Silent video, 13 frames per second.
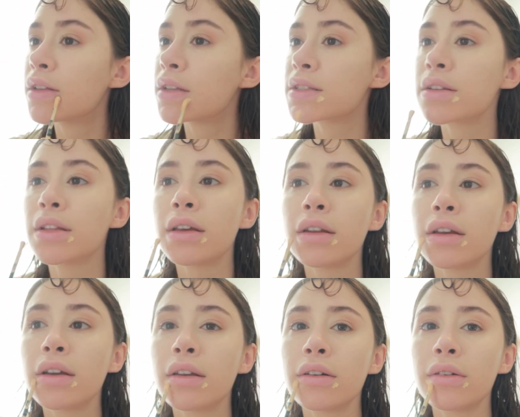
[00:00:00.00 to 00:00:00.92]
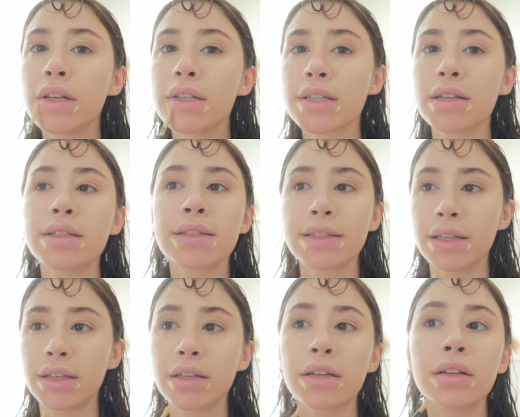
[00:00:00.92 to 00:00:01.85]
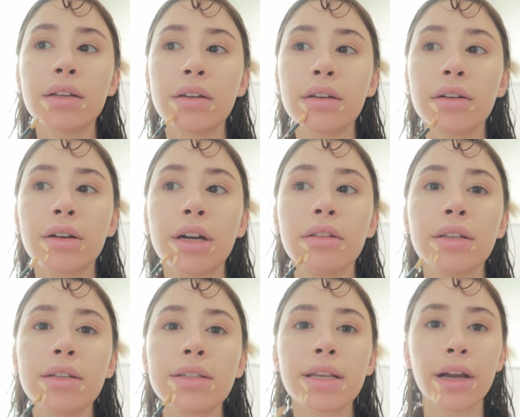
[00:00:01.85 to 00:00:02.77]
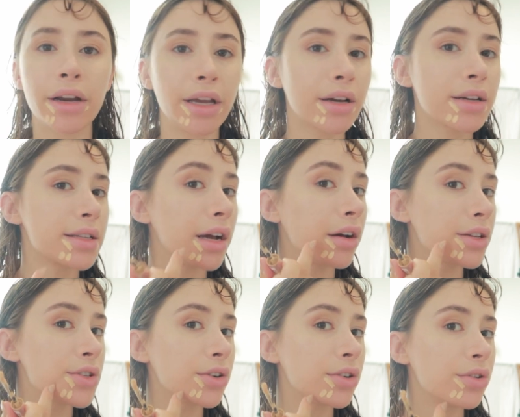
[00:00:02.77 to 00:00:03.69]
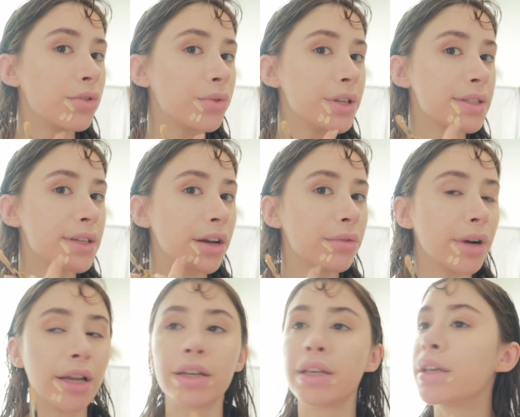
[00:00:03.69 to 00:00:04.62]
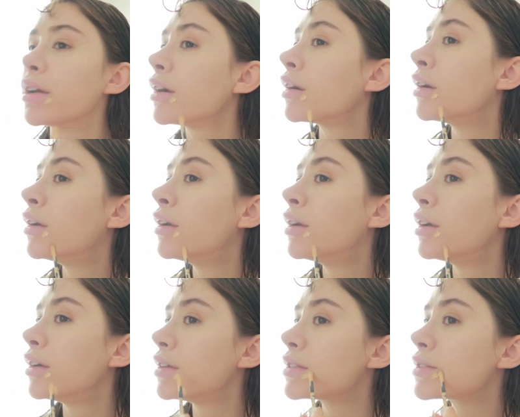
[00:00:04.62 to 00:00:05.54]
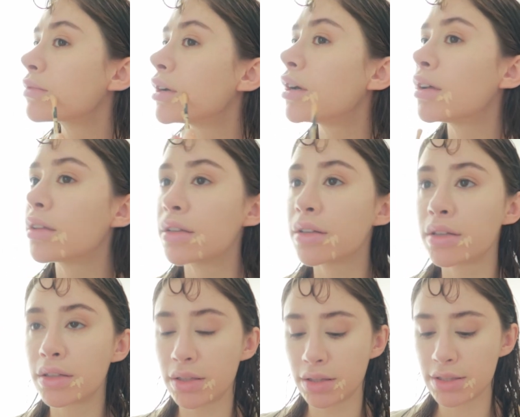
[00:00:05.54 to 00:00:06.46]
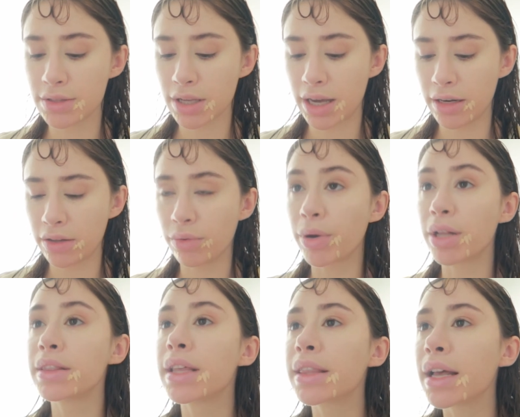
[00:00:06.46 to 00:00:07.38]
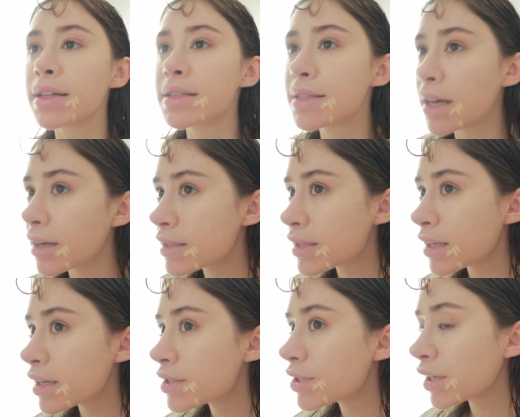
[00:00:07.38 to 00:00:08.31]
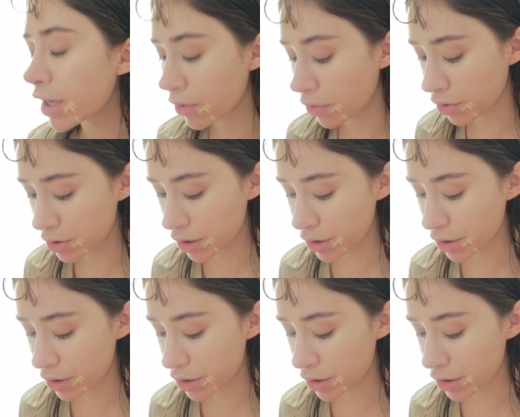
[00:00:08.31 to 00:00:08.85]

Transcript: So then I always conceal around this area because I also always get red here as well. It's kind of the one thing that sucks as you get older.